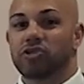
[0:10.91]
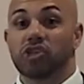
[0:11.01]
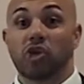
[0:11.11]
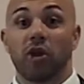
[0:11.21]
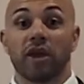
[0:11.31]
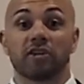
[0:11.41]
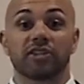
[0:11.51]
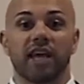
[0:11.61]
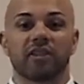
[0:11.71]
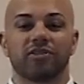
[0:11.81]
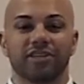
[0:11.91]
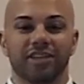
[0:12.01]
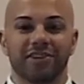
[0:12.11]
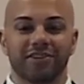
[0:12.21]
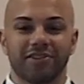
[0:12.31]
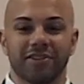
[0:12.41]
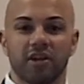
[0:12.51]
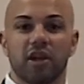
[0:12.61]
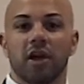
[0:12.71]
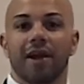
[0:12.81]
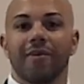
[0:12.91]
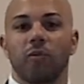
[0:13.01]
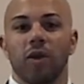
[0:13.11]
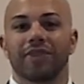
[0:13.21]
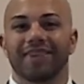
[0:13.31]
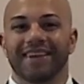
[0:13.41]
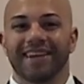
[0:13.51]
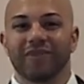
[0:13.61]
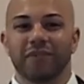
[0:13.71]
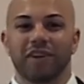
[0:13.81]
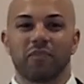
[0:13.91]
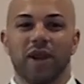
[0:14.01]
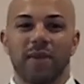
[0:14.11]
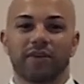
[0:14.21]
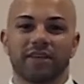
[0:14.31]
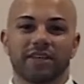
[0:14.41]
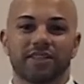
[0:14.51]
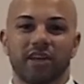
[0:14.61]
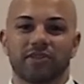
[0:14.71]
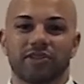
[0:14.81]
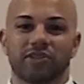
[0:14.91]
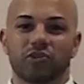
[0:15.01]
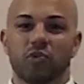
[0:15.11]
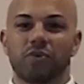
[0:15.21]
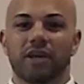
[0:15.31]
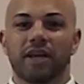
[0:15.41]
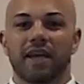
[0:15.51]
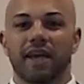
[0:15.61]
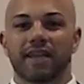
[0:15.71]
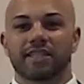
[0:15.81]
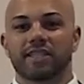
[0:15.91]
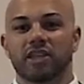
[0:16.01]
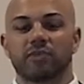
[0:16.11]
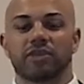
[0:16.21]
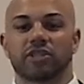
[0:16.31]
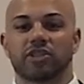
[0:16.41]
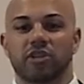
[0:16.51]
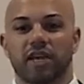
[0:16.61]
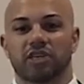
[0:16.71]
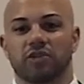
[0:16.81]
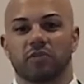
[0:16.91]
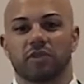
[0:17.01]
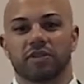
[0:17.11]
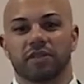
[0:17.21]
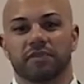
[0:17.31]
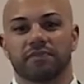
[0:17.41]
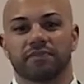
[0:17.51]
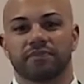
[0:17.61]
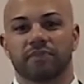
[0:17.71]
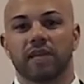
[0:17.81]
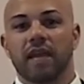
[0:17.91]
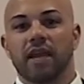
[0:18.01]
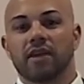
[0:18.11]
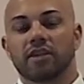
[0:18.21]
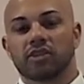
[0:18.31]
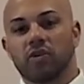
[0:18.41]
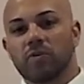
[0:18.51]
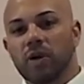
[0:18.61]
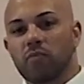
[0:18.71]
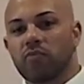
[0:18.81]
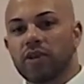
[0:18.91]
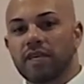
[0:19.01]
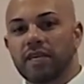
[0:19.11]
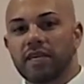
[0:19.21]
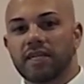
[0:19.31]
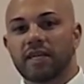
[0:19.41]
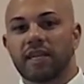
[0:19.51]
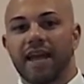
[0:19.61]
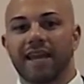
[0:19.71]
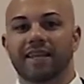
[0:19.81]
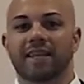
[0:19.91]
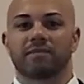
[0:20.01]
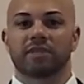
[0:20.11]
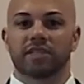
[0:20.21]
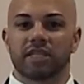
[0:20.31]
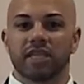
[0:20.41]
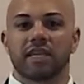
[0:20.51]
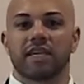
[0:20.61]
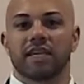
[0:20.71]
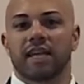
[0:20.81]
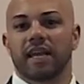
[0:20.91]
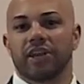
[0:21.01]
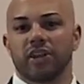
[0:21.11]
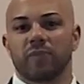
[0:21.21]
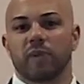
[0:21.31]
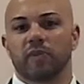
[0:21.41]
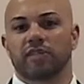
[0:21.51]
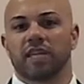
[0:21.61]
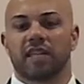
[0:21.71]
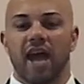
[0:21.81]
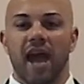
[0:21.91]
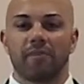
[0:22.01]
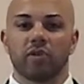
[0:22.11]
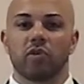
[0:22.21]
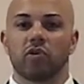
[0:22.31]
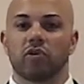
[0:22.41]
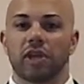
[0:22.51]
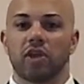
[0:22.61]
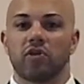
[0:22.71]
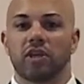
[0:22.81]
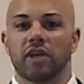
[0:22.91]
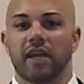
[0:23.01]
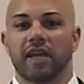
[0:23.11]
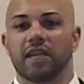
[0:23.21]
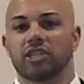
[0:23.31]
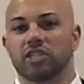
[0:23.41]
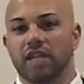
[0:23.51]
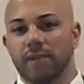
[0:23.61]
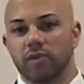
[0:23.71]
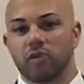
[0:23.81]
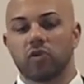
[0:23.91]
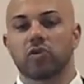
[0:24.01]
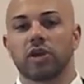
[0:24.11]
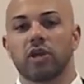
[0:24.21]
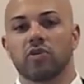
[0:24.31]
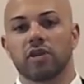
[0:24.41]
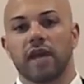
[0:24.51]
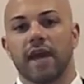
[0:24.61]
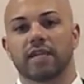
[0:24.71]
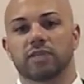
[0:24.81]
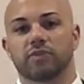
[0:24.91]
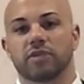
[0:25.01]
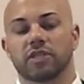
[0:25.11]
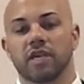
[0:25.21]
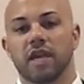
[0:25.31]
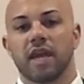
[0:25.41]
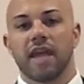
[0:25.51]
Sohail Salahuddin here with the Innovative Property Consultants Group at Sotheby's International Realty. So I'm reading online and I'm seeing and I hear people saying that I'm the local area agent, I'm the local area expert,